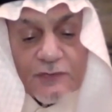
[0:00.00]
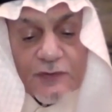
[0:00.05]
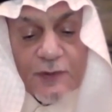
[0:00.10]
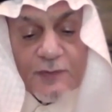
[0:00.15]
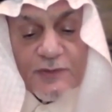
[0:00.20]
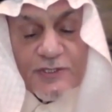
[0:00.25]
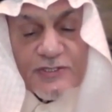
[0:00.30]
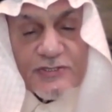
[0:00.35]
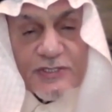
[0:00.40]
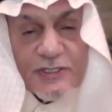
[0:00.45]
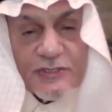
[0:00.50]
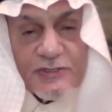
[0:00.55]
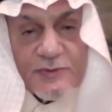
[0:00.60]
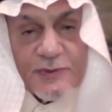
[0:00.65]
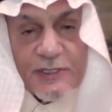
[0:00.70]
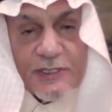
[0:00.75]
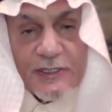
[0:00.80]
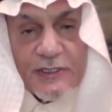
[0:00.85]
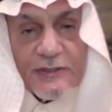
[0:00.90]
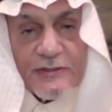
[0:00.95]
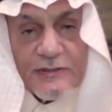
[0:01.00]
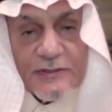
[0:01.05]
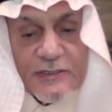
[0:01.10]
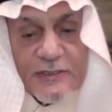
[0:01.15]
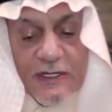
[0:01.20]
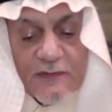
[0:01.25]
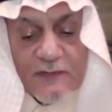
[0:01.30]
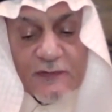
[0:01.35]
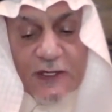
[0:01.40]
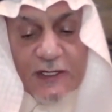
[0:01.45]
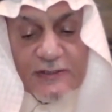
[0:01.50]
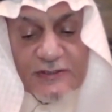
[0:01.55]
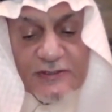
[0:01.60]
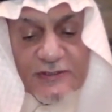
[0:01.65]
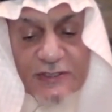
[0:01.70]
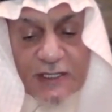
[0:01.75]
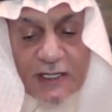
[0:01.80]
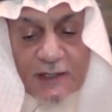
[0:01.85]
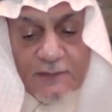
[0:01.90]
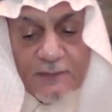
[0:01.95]
from this experience in
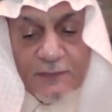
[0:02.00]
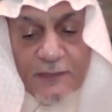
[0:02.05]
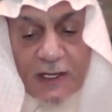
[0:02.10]
Afghanistan